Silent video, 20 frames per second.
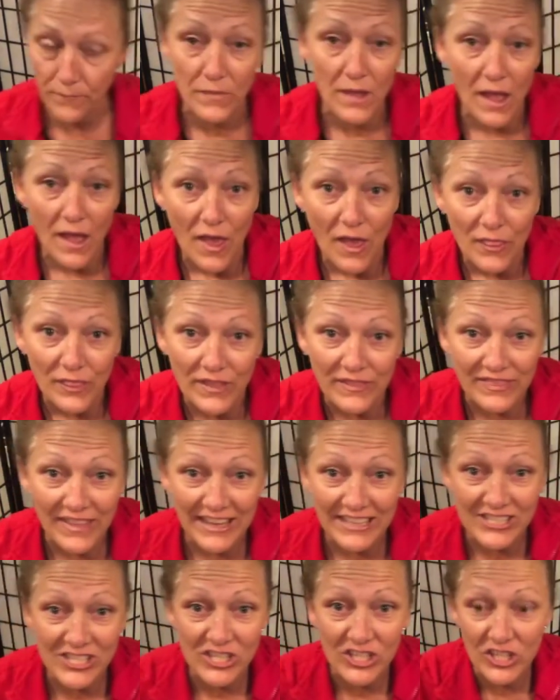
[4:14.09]
that they
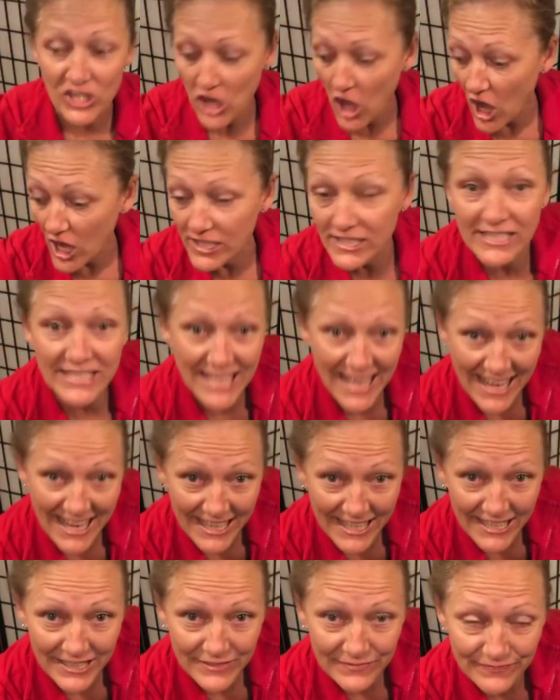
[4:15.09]
should not
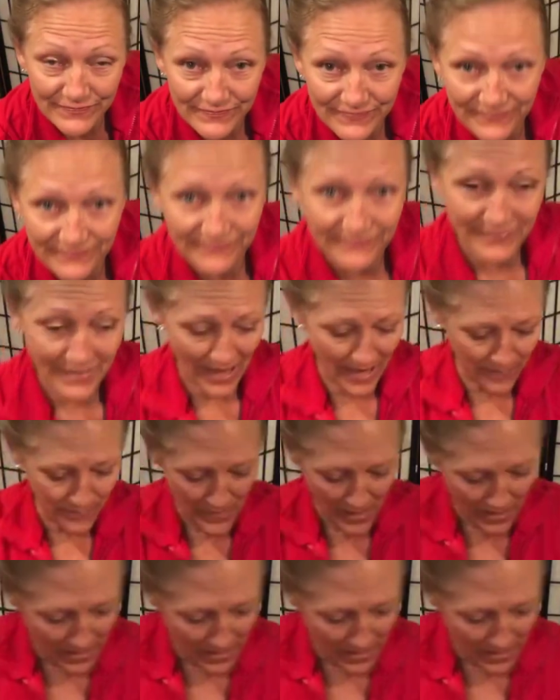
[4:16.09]
tick, okay?